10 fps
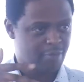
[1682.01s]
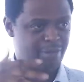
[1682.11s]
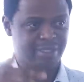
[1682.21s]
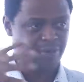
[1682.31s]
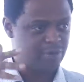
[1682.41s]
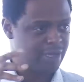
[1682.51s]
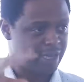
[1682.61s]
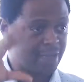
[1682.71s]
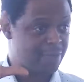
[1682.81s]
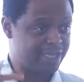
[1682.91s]
Martin Luther
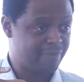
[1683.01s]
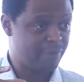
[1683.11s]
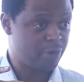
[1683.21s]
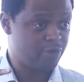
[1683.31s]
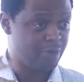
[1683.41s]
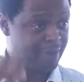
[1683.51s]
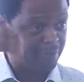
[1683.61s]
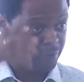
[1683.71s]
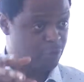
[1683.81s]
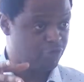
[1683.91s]
King metaphoric dream. I
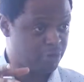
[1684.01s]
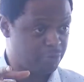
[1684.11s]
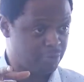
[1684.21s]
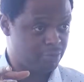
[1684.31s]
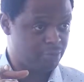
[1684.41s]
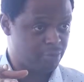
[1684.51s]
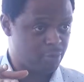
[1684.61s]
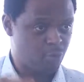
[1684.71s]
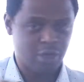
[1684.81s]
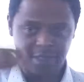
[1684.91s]
mean real dream.
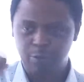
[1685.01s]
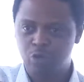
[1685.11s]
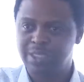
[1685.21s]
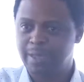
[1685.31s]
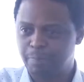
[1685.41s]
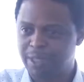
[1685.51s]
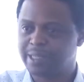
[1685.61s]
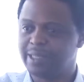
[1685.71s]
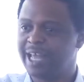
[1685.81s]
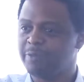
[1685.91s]
Who is a
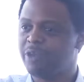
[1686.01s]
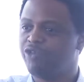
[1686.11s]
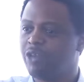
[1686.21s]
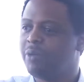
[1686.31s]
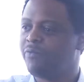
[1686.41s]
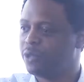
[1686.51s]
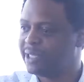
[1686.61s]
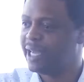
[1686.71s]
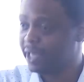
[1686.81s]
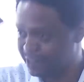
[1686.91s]
person that's been dreaming for
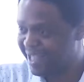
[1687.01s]
10 years?